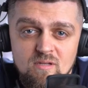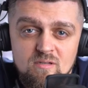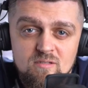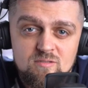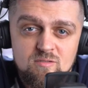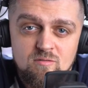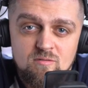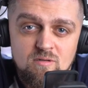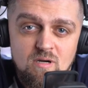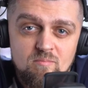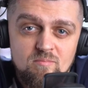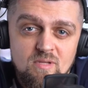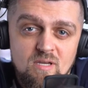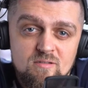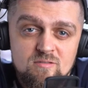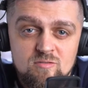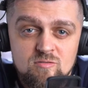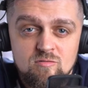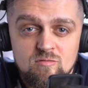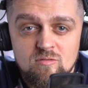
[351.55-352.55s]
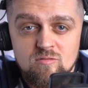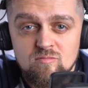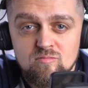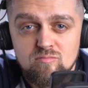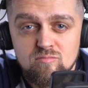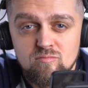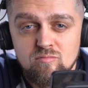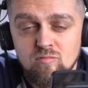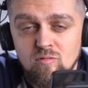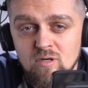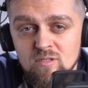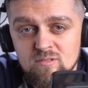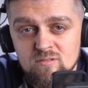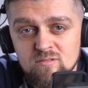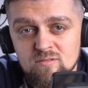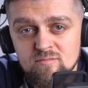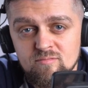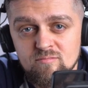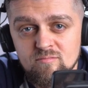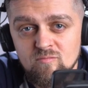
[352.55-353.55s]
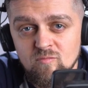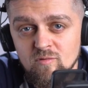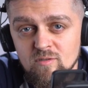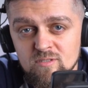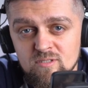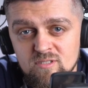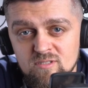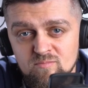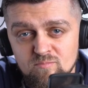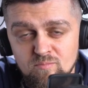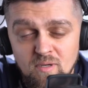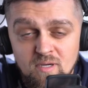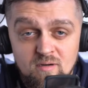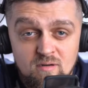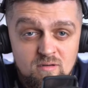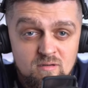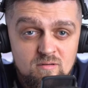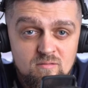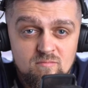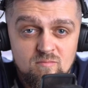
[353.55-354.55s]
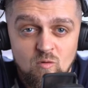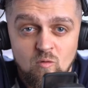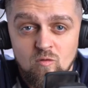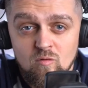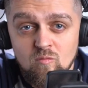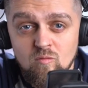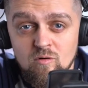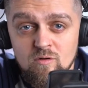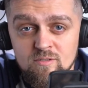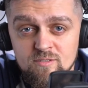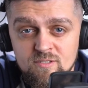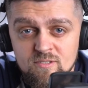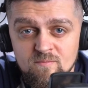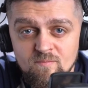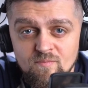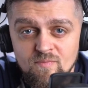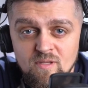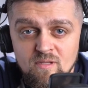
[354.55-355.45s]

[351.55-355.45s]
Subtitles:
so I'm not sure what was better or worse.